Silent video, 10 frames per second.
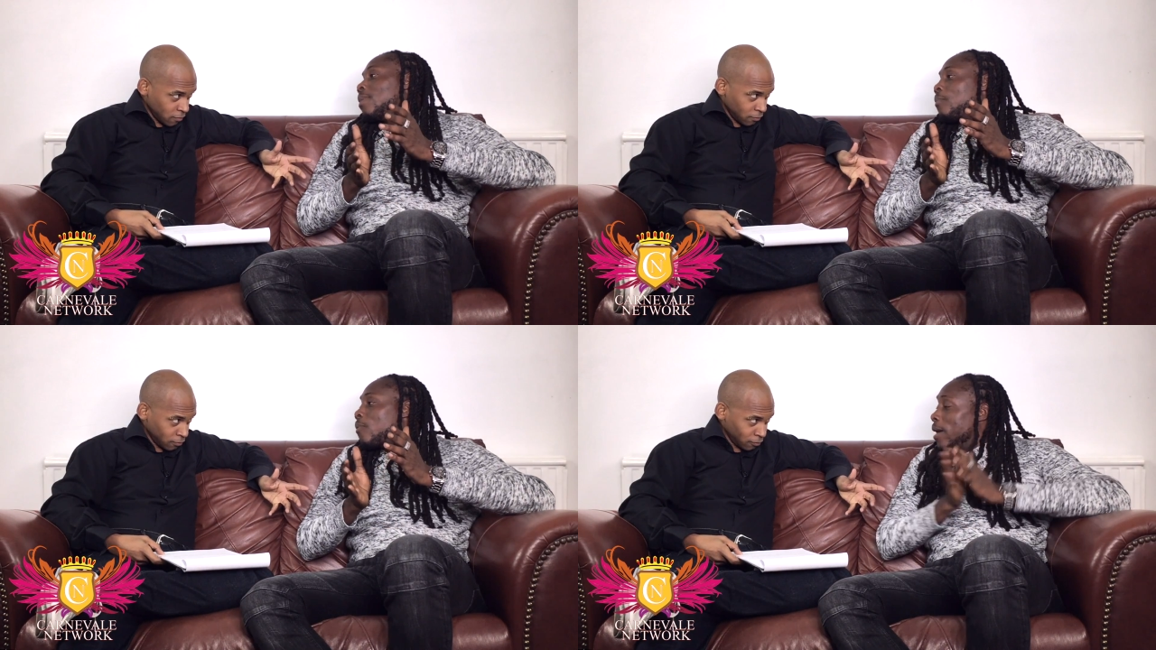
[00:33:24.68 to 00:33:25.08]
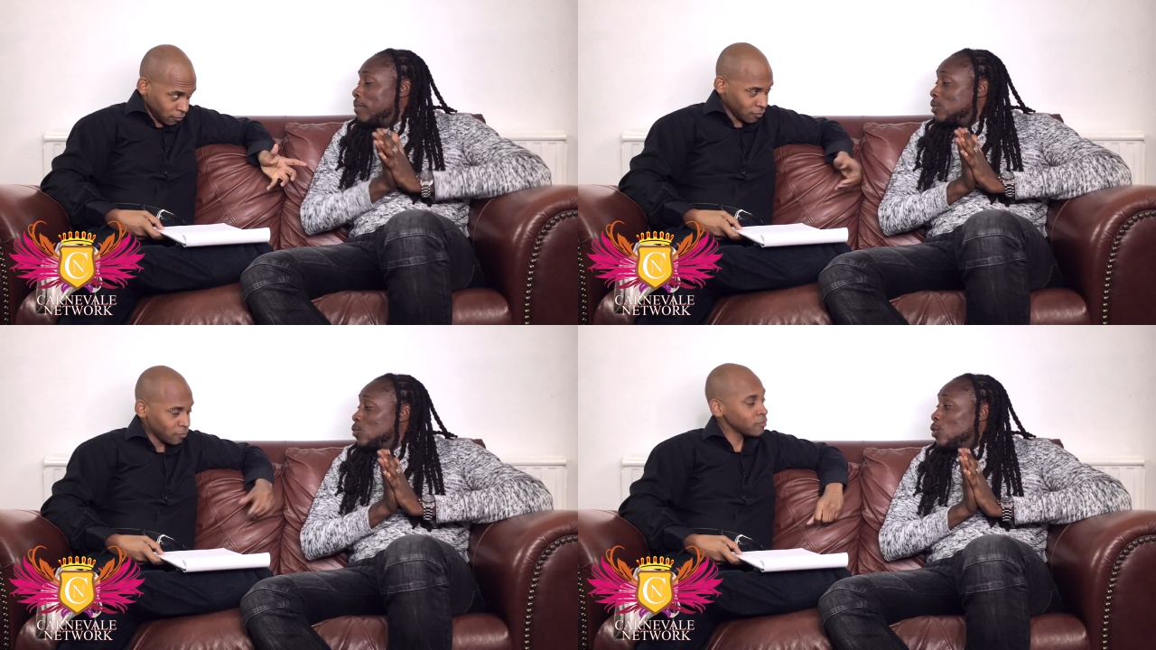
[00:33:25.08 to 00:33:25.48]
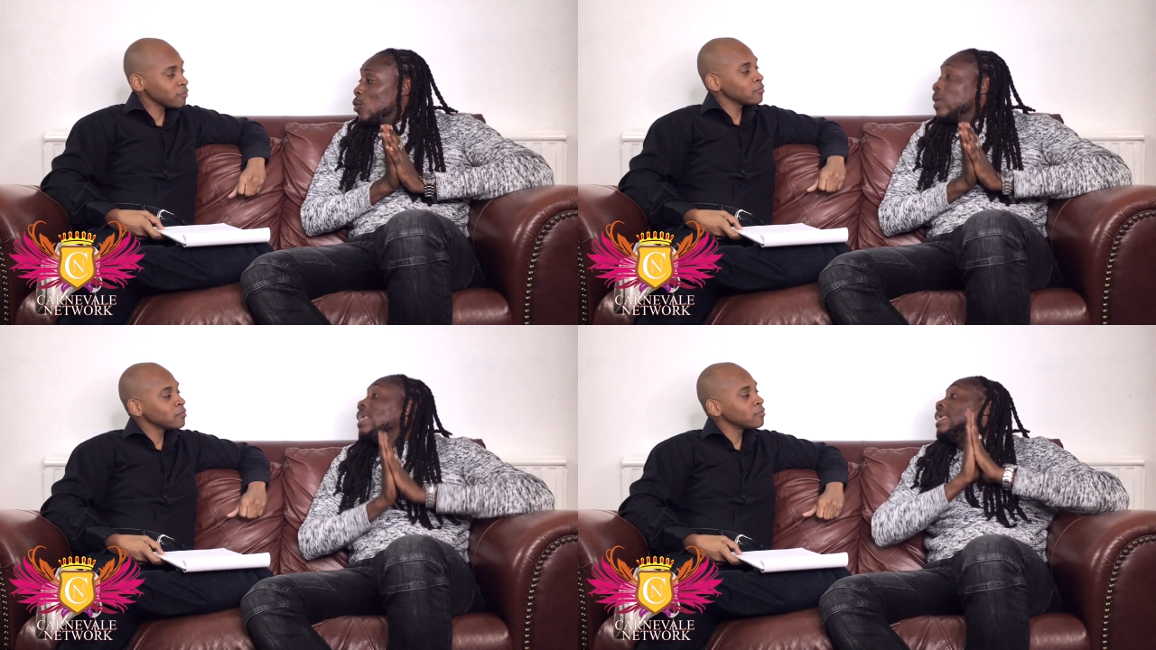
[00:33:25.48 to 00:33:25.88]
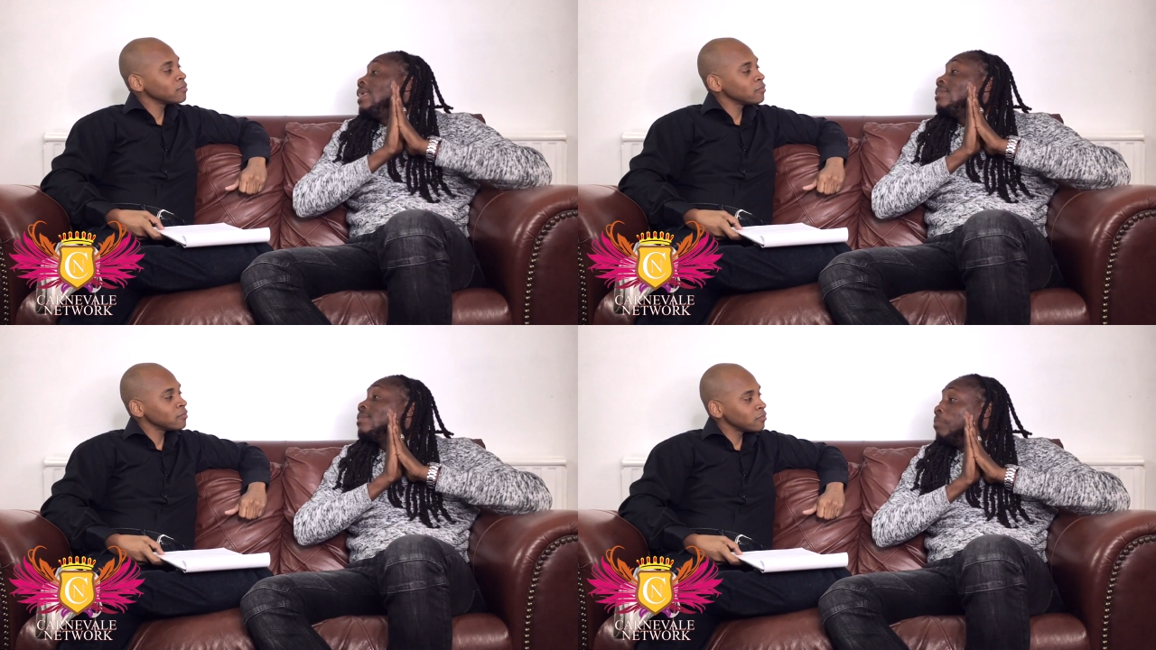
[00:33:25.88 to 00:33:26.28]
Speaker 1: my prime studio
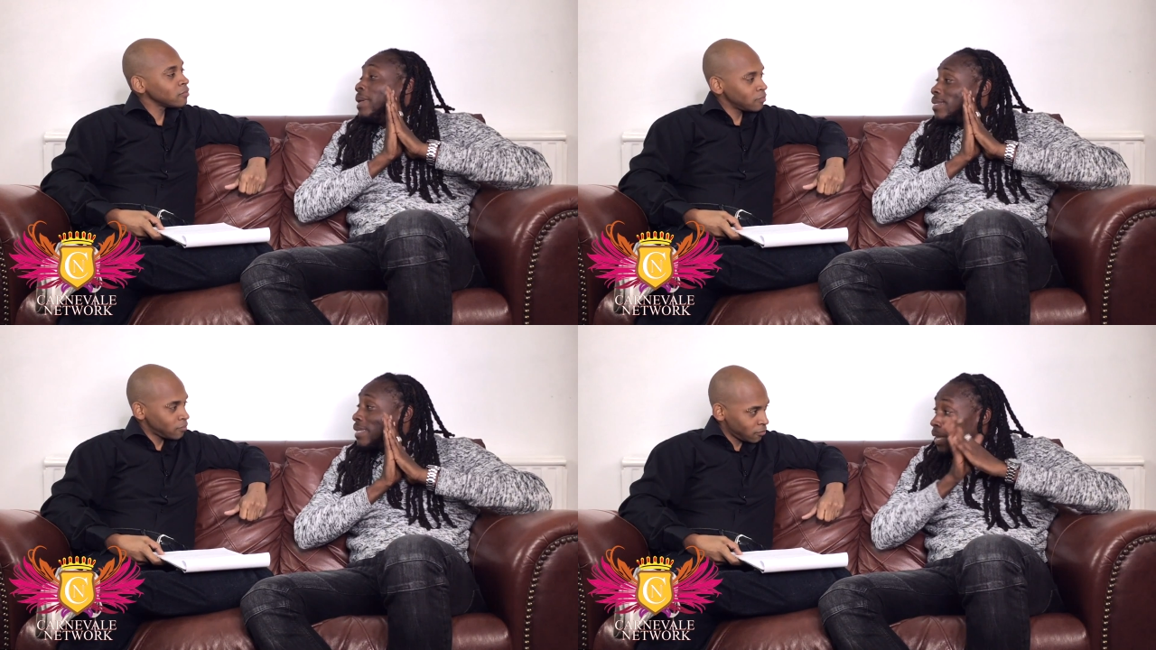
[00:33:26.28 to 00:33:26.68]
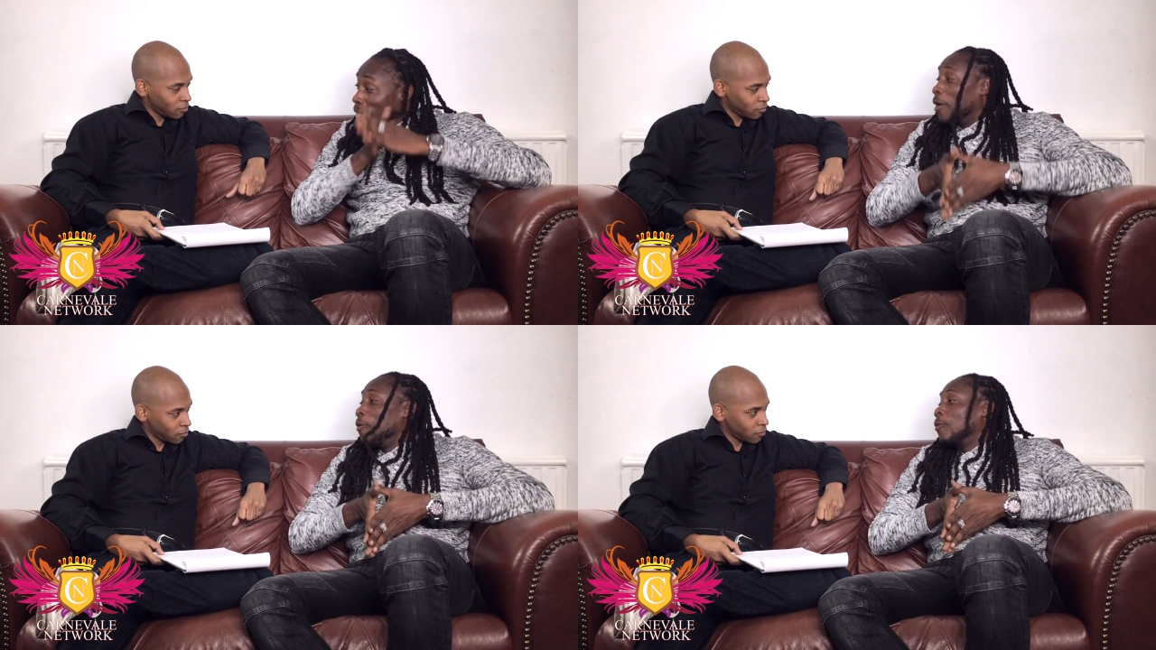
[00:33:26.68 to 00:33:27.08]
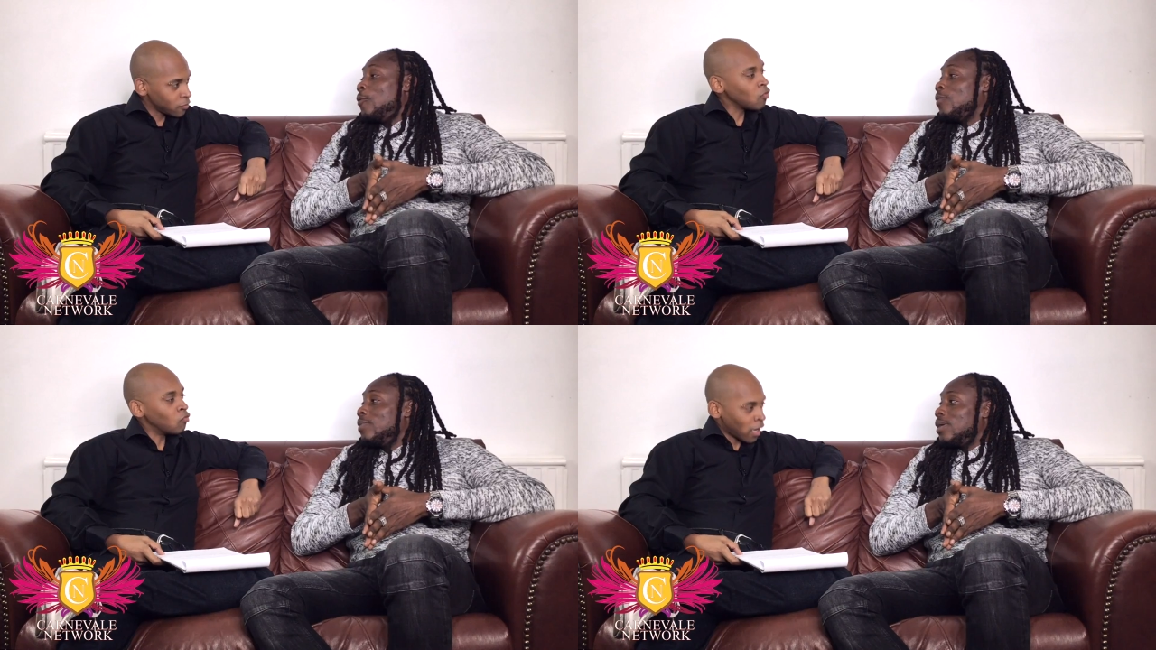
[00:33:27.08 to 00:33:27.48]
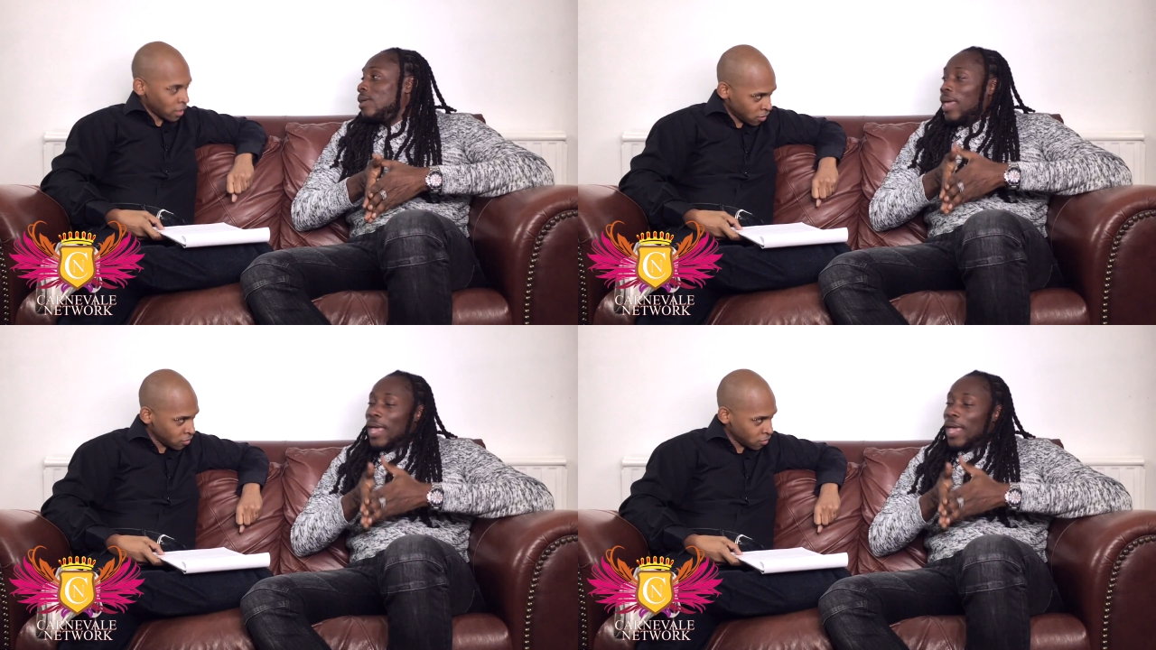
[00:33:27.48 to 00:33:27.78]
is based in Carriacou. Right.